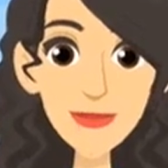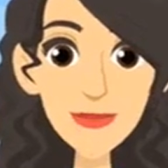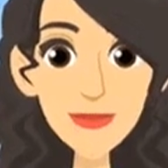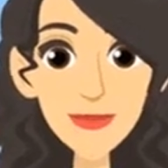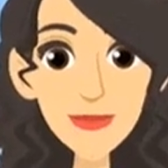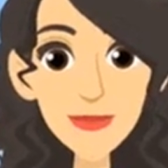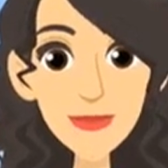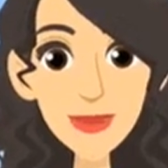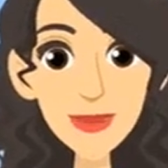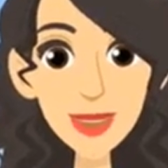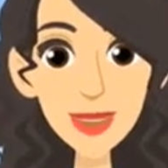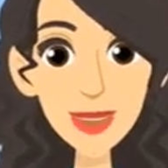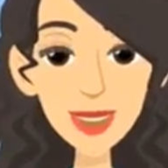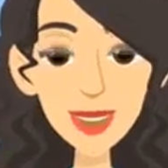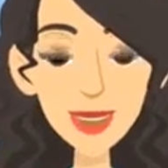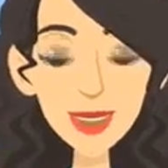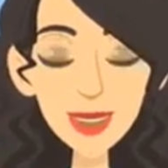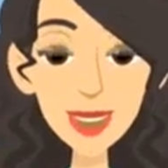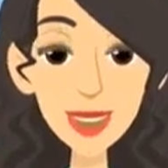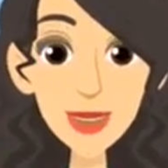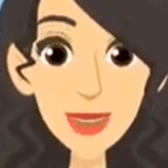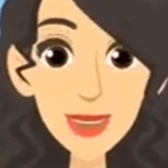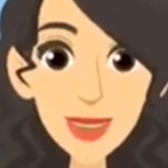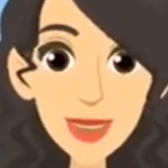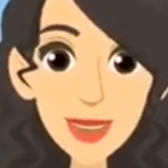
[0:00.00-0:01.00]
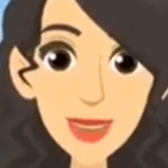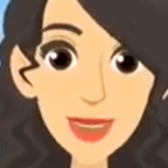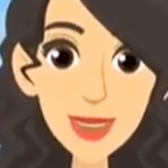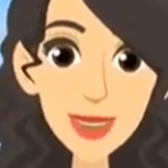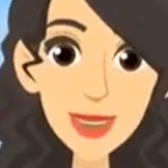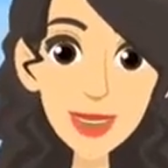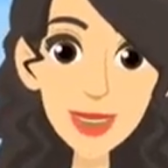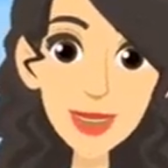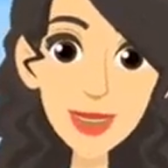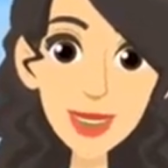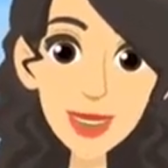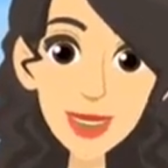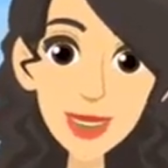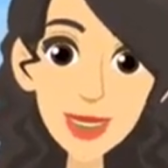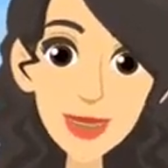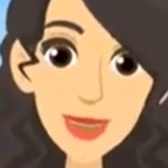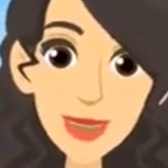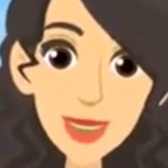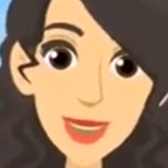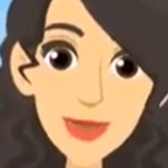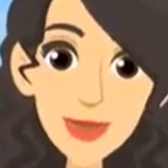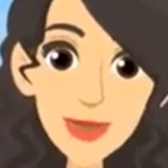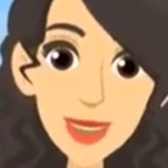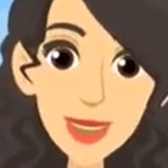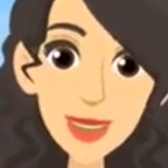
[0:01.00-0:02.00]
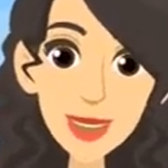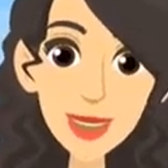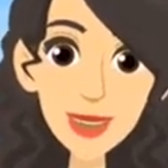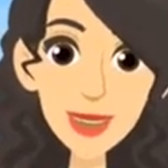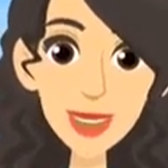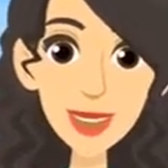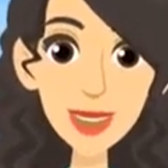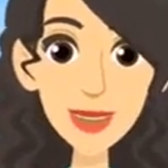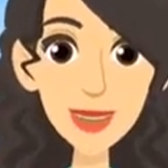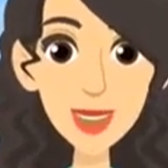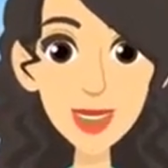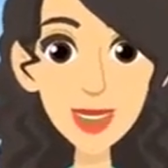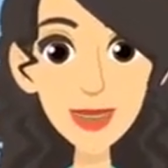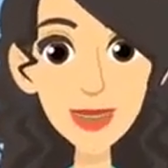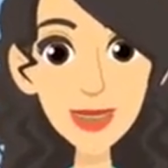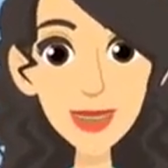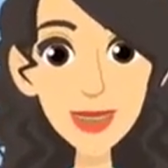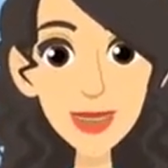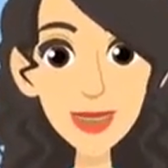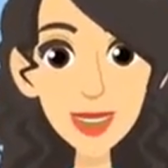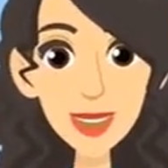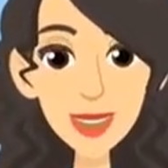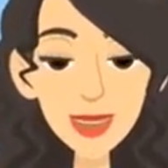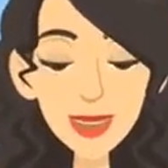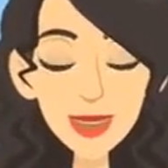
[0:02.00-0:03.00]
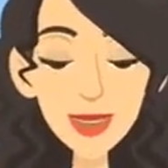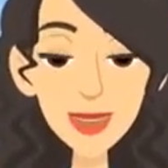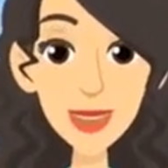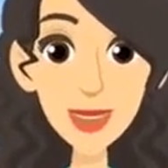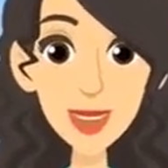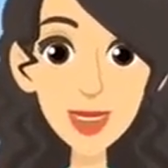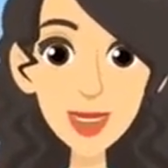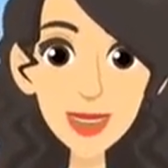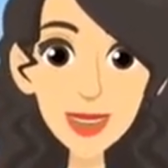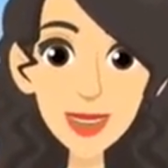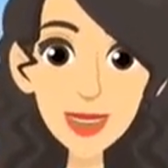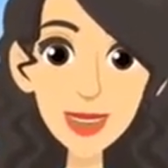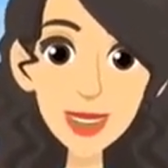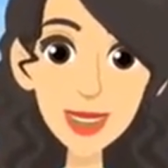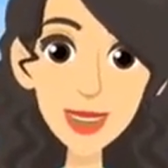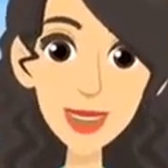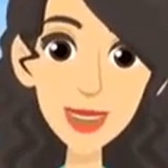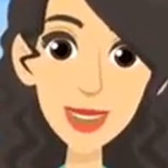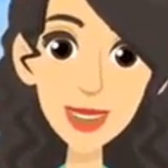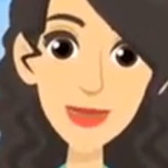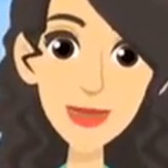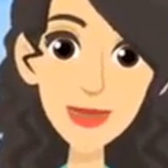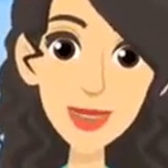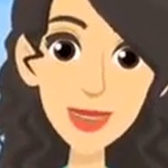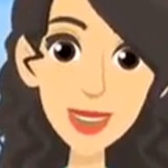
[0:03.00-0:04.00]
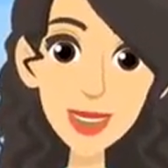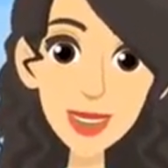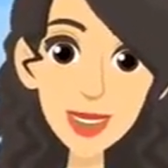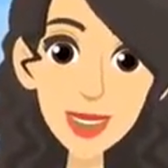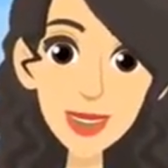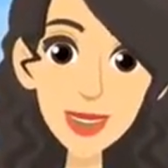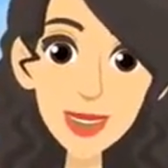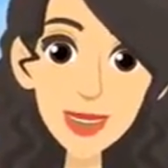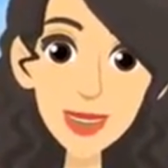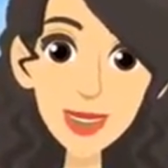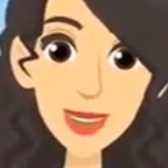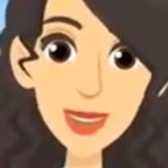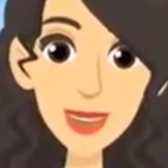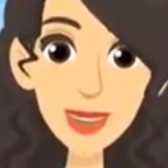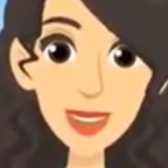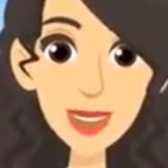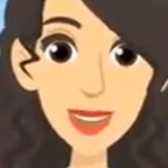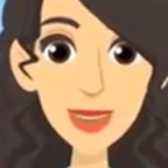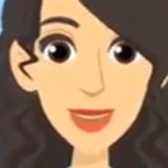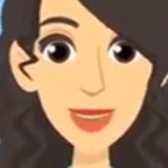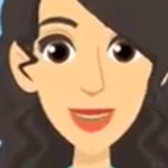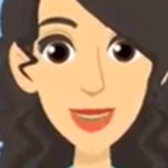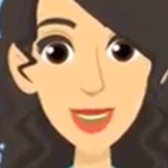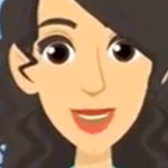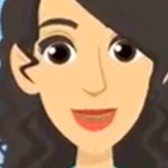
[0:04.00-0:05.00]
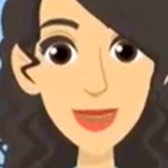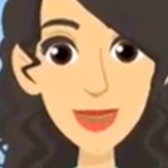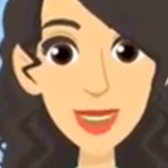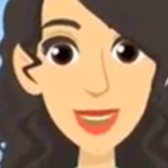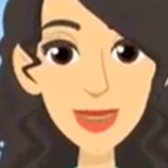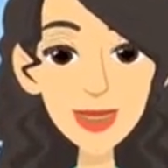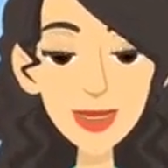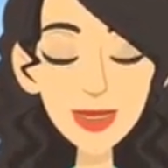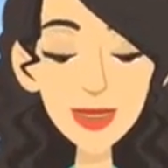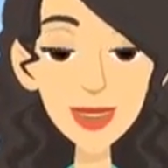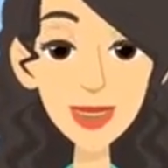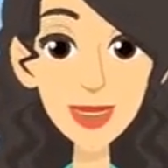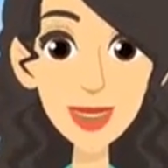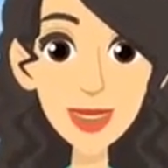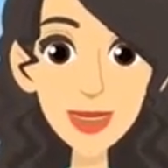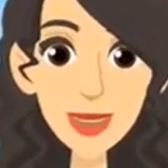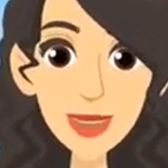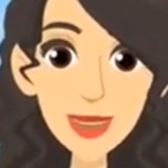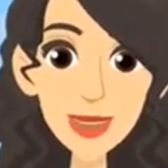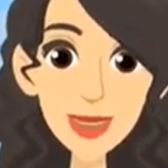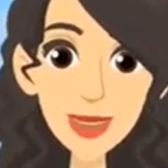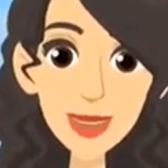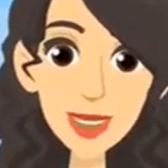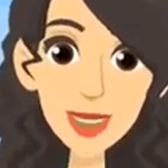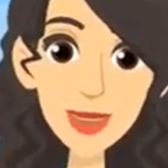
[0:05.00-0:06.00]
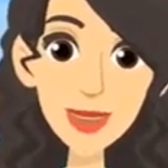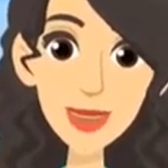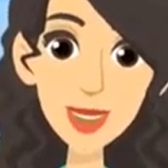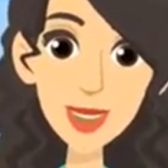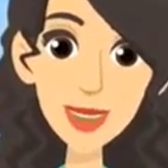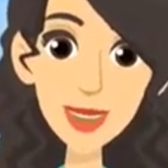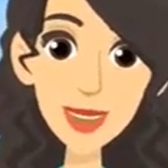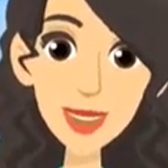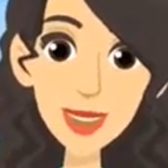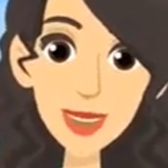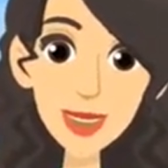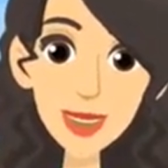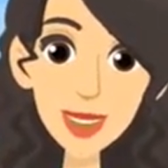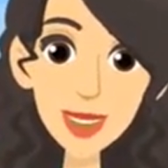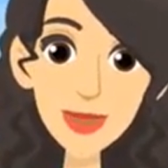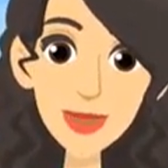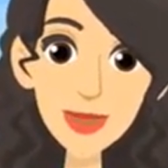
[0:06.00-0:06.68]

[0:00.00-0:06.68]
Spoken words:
Registration serves as evidence of ownership and protects buyers from disputes or claims on the property.